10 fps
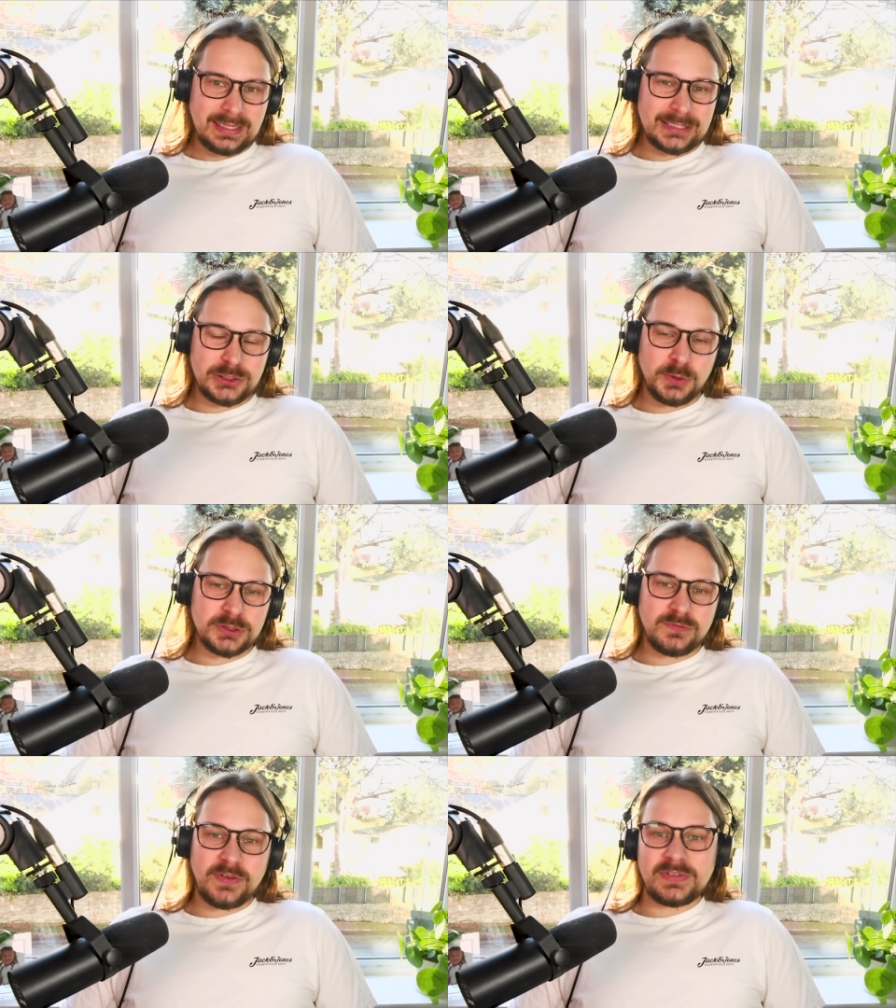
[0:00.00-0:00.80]
that's
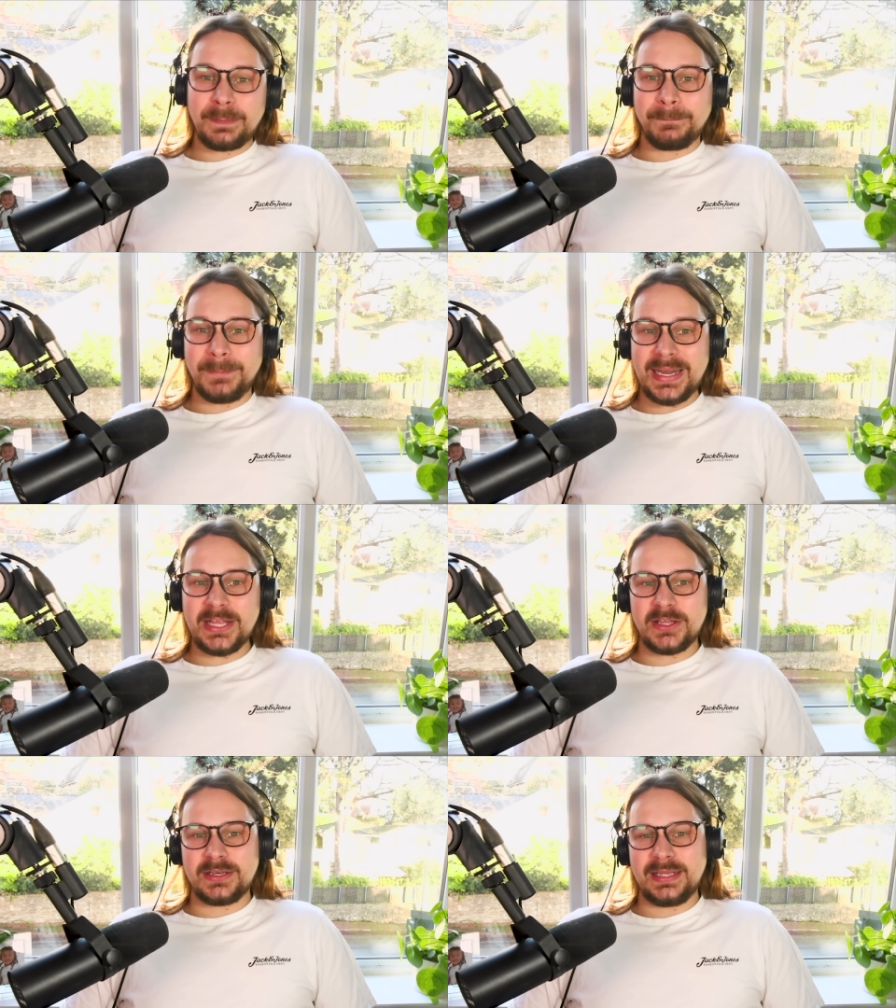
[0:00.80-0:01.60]
$250
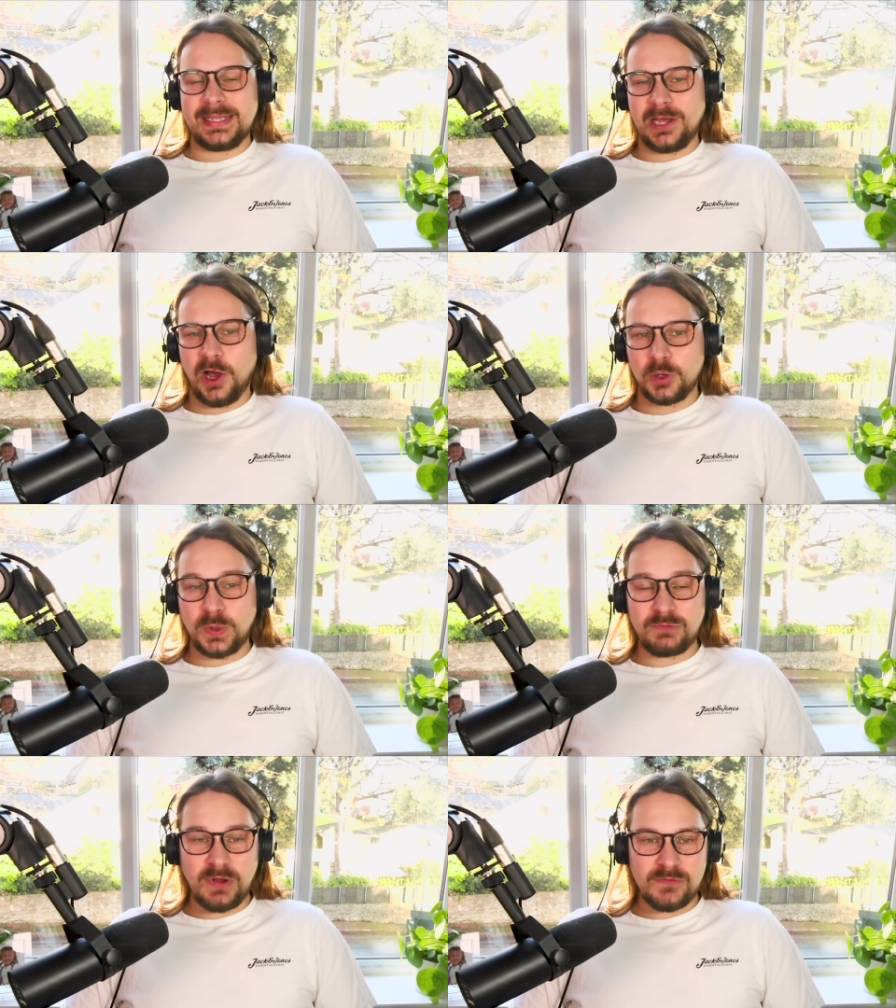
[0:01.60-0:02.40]
billion in
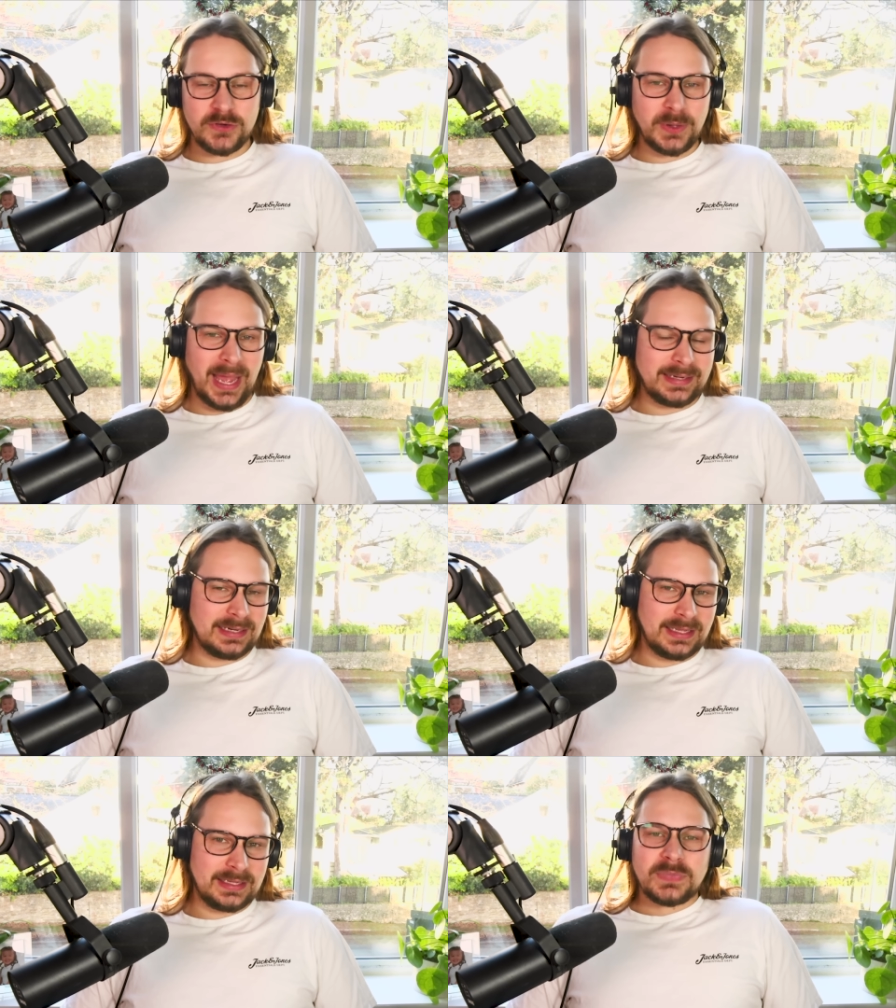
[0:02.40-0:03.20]
hardware revenue
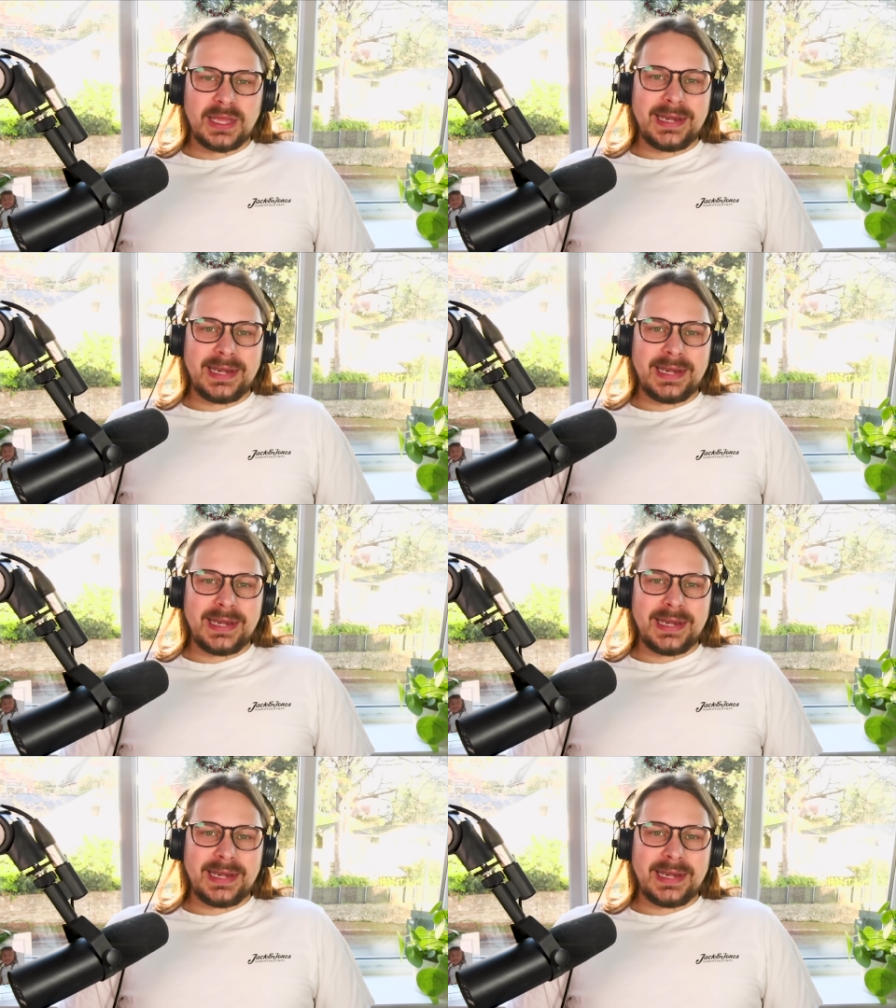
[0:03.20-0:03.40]
annually.